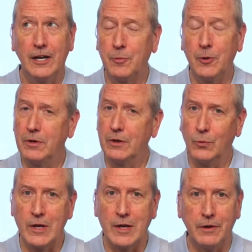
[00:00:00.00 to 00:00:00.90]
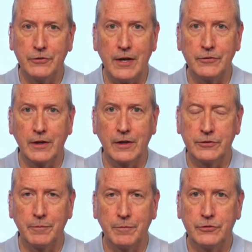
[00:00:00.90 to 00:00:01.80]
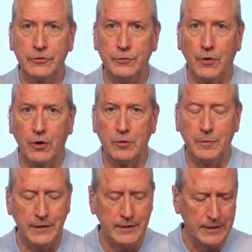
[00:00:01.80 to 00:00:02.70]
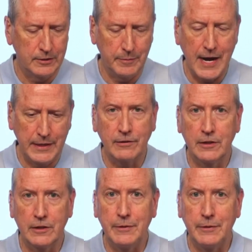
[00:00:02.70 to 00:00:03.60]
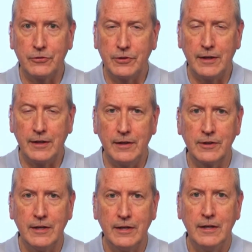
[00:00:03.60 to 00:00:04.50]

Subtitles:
I hope we can win, but it sounds like it's too far to be gotten. Let me just say this.